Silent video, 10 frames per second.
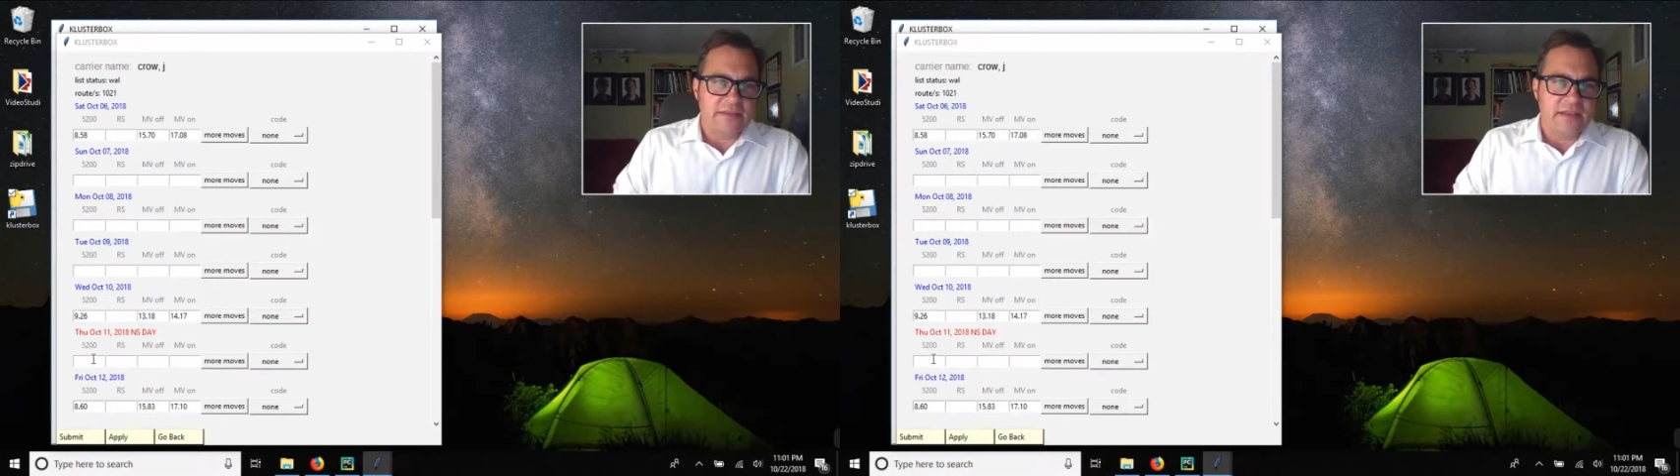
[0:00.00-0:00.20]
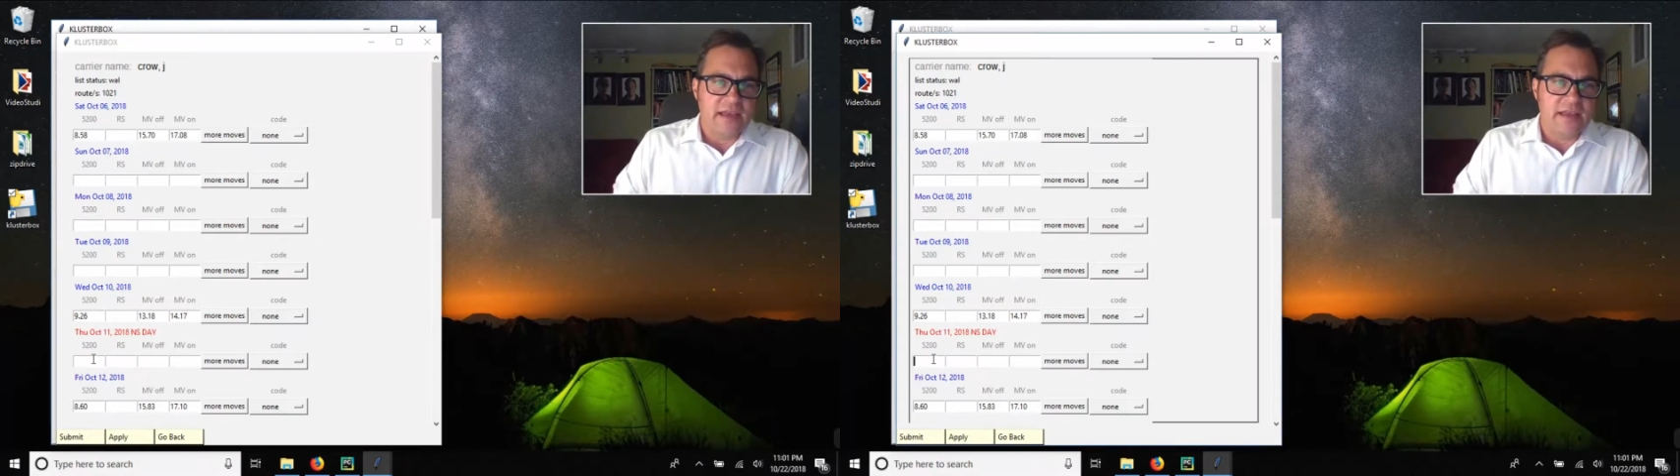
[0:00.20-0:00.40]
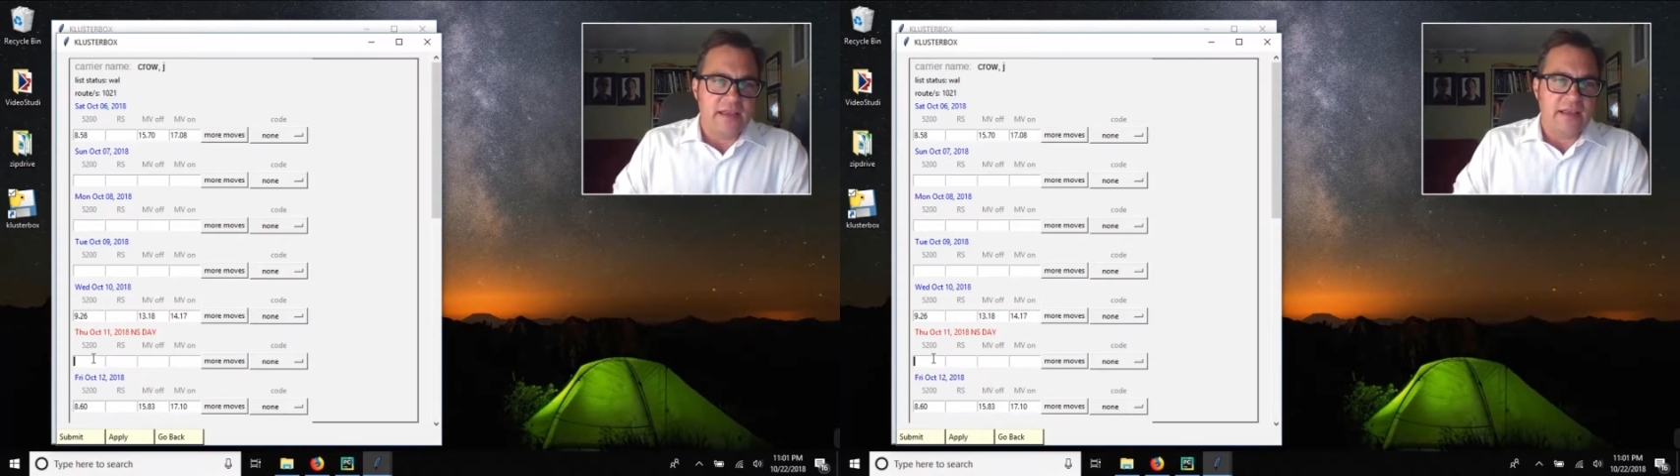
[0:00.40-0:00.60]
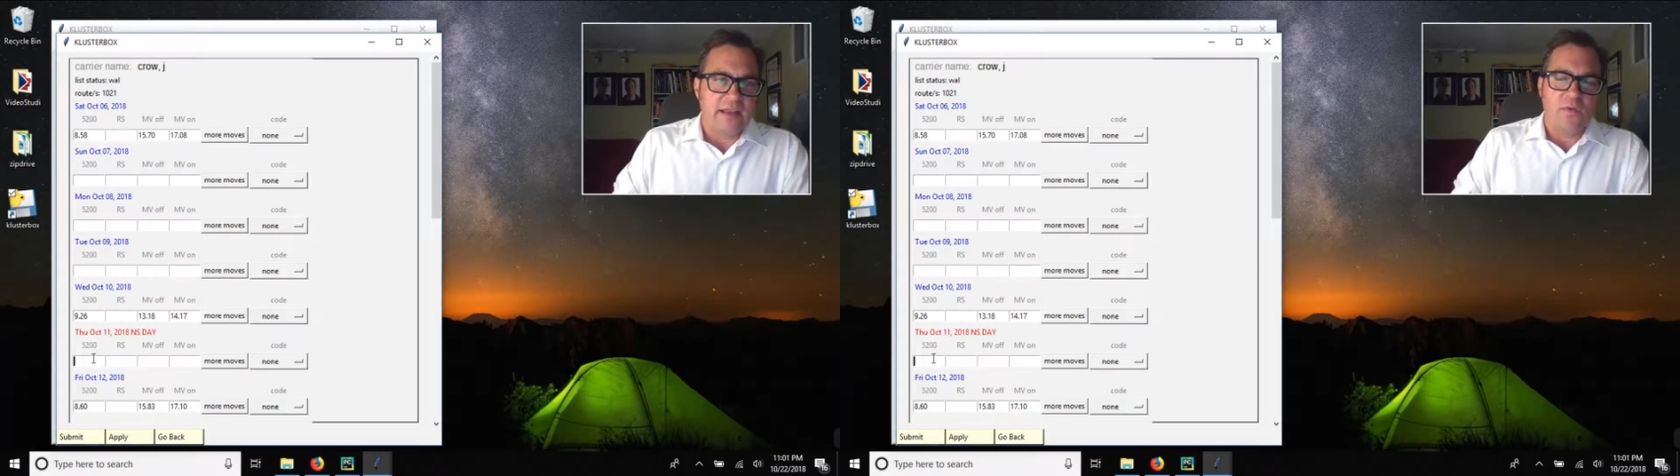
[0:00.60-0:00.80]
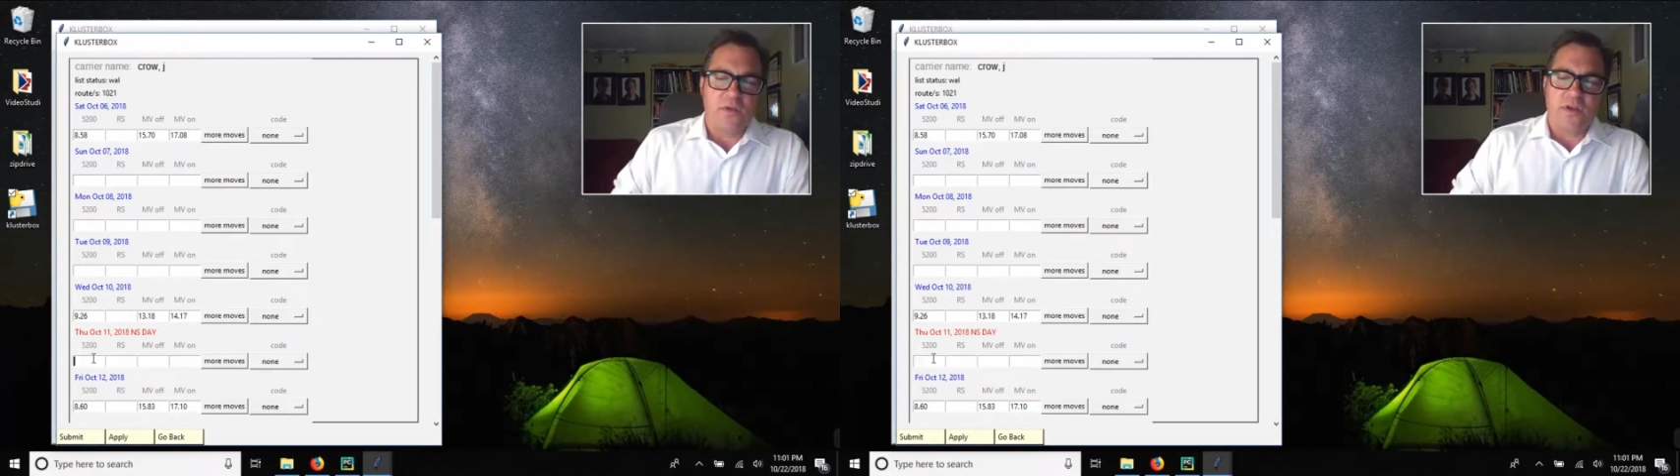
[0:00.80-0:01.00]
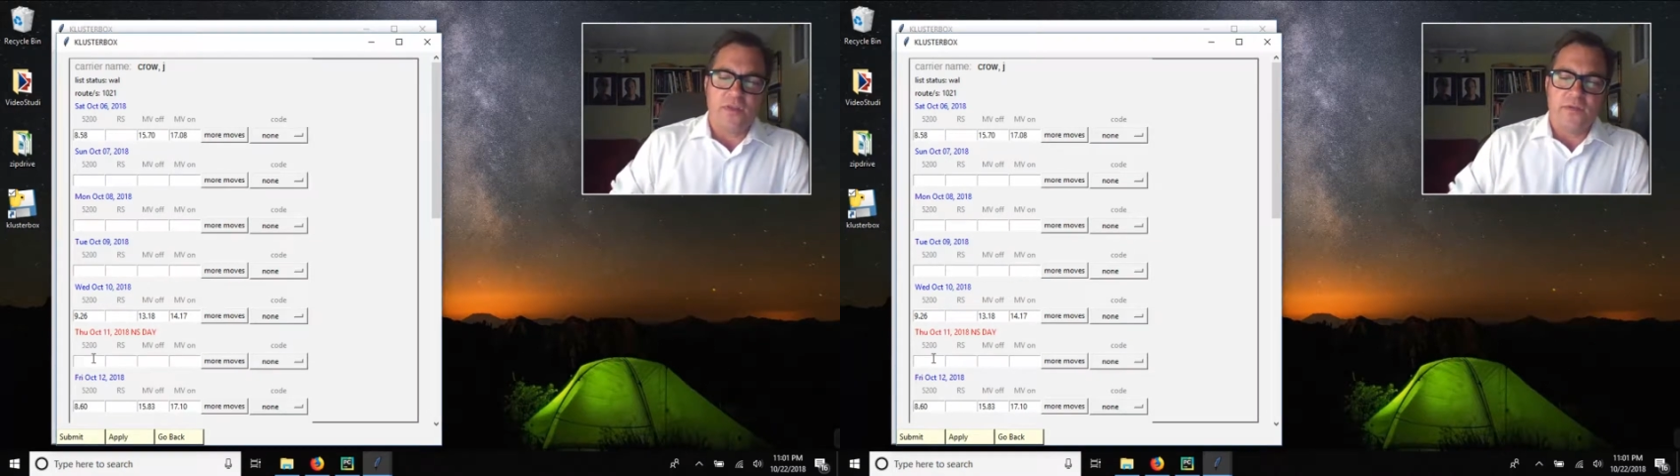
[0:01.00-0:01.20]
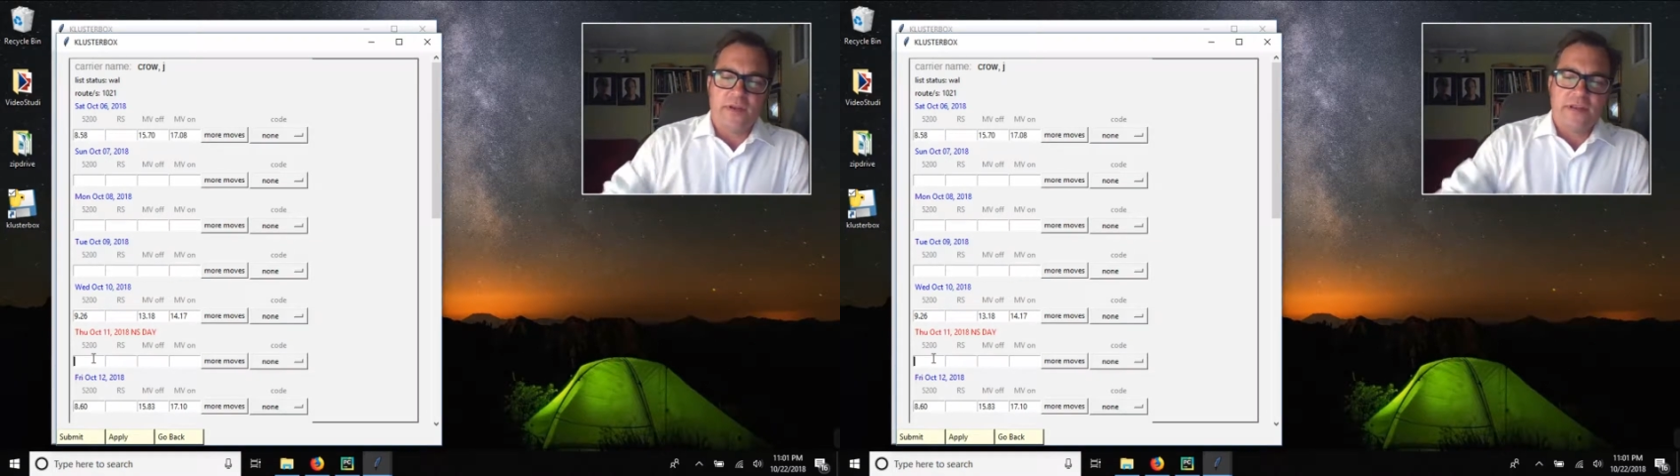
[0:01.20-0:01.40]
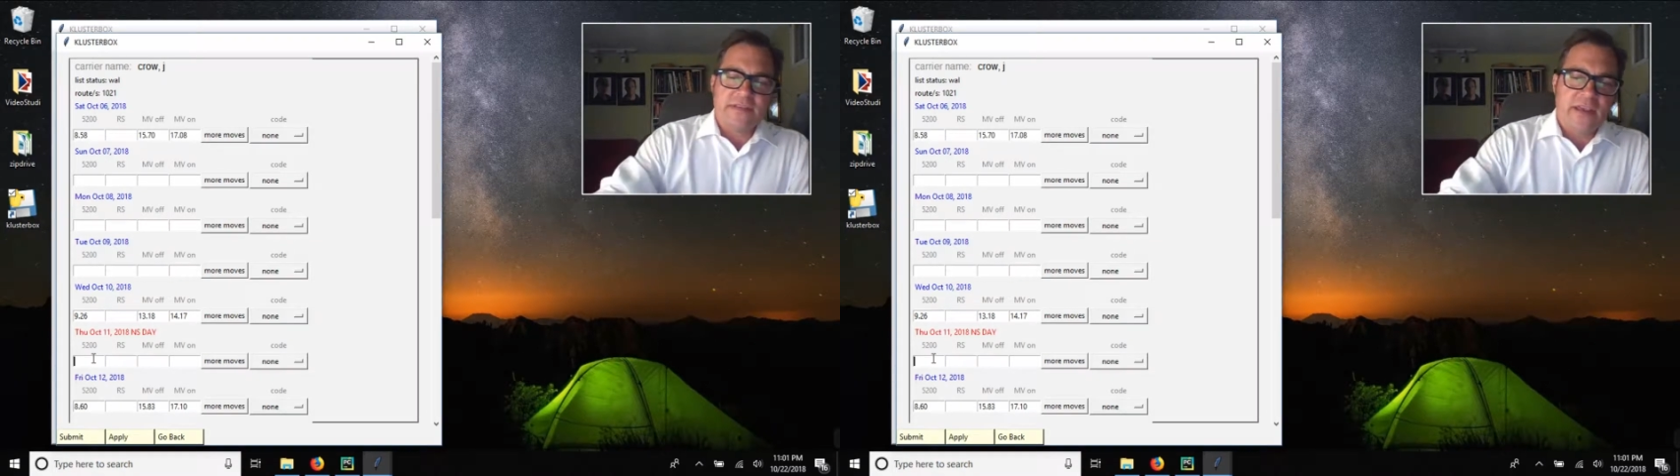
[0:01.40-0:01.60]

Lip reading: And say they did work on their NS